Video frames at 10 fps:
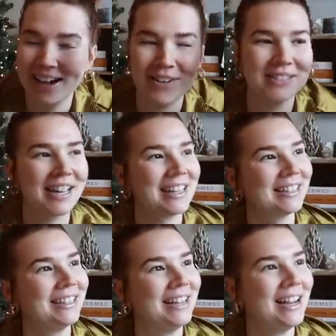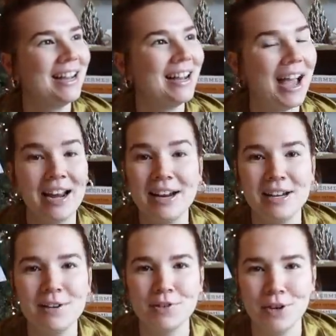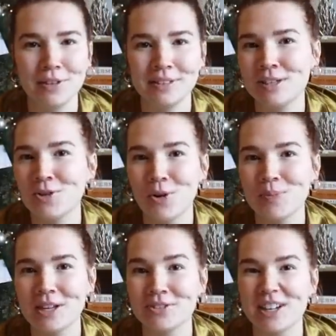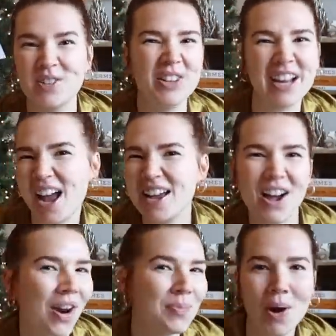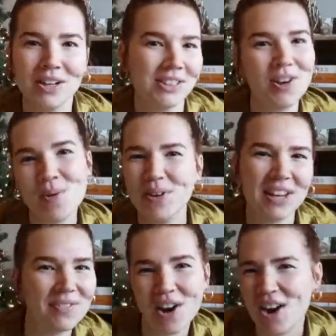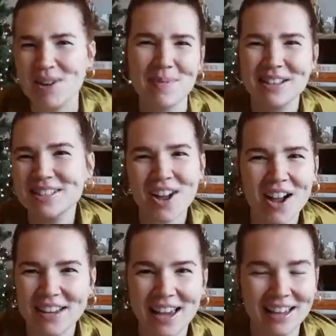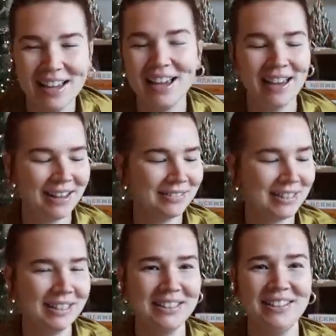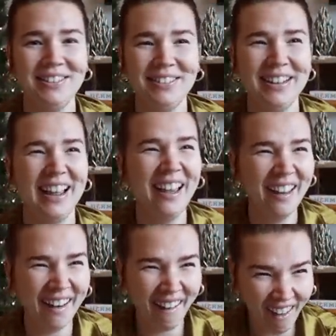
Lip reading: I was like, and I didn't even notice. He told me yesterday, he was like, I got a Barnes & Noble gift card in my stocking. I was like, you did?